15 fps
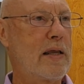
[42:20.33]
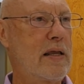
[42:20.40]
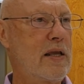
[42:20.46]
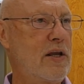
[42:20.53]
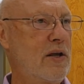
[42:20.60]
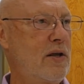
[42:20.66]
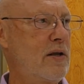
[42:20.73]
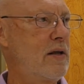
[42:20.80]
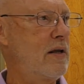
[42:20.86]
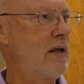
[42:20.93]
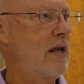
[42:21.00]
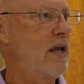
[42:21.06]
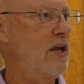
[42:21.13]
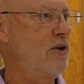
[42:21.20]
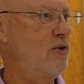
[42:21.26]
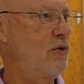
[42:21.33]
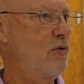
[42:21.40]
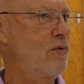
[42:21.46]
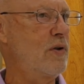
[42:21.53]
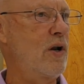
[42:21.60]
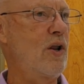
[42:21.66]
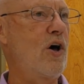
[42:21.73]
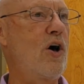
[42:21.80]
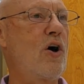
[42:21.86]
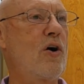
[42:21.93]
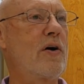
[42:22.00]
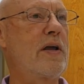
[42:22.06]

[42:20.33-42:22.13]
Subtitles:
He knew the law.